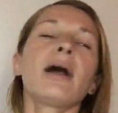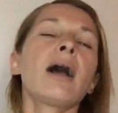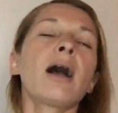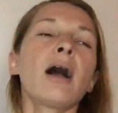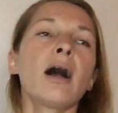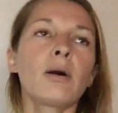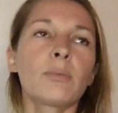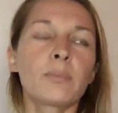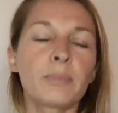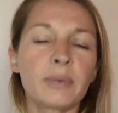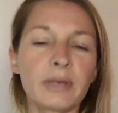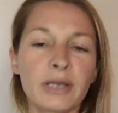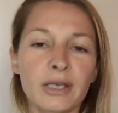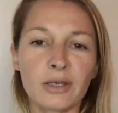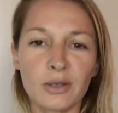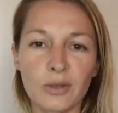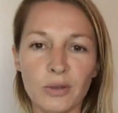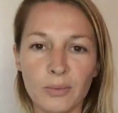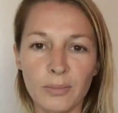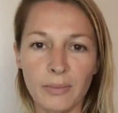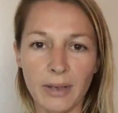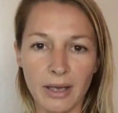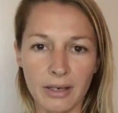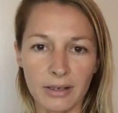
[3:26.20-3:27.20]
helping
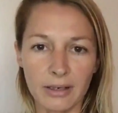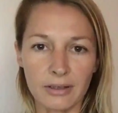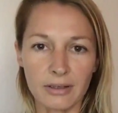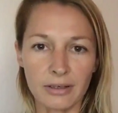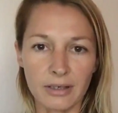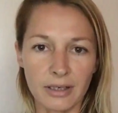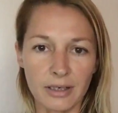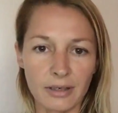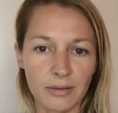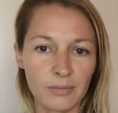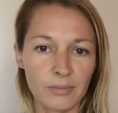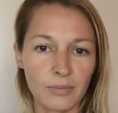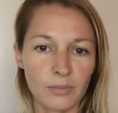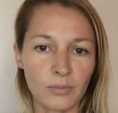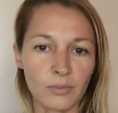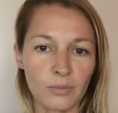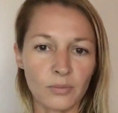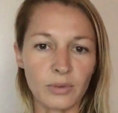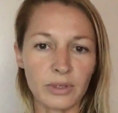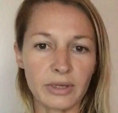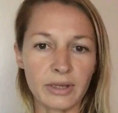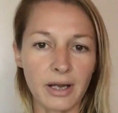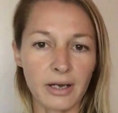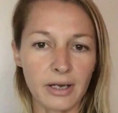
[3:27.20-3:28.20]
humanity
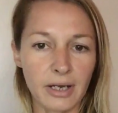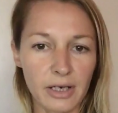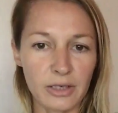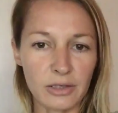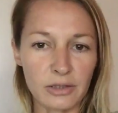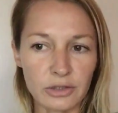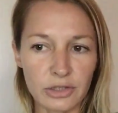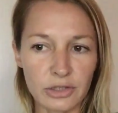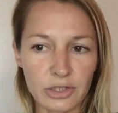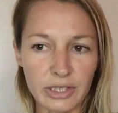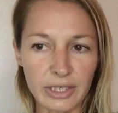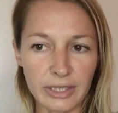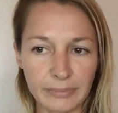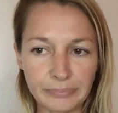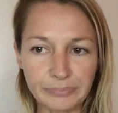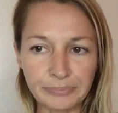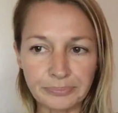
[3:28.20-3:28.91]
with that energy.